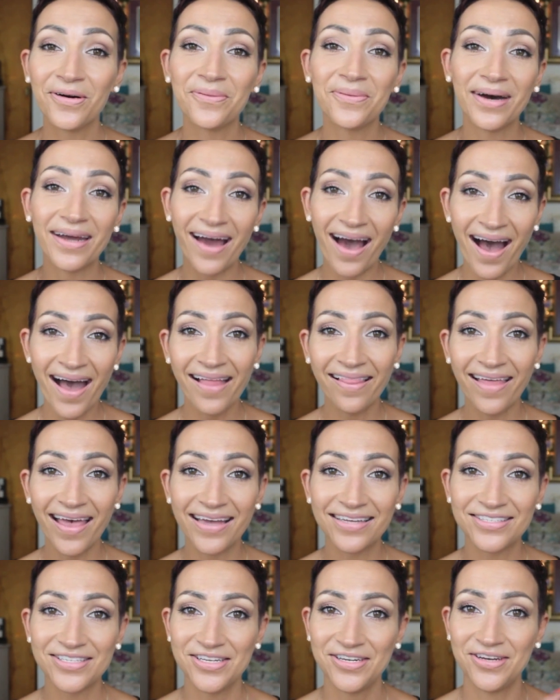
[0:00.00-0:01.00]
I
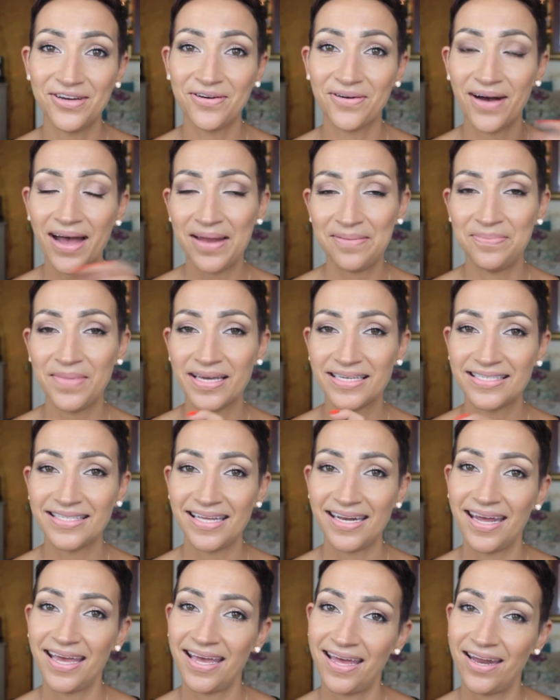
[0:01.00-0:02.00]
like to do and mix
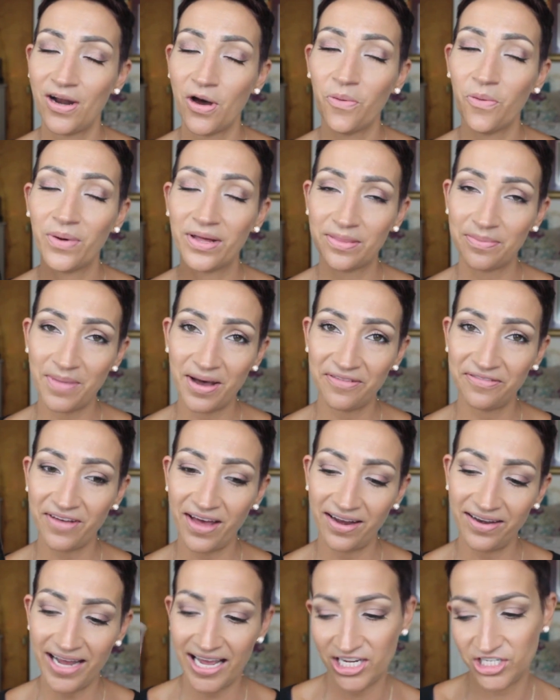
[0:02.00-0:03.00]
it in with my
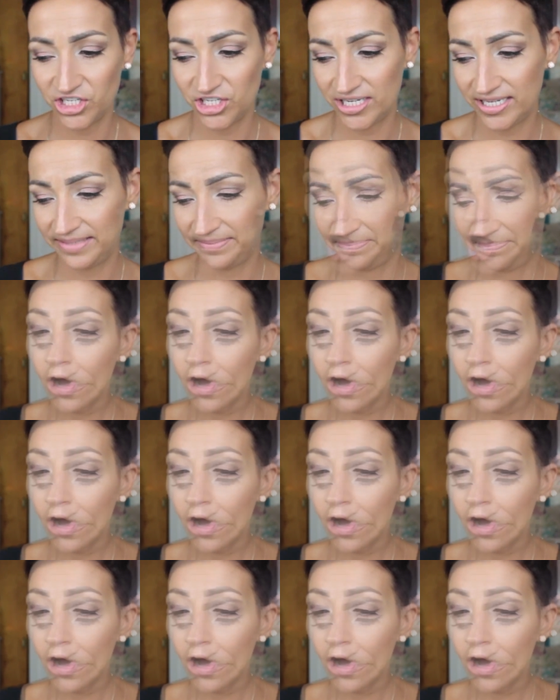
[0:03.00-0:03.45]
foundation.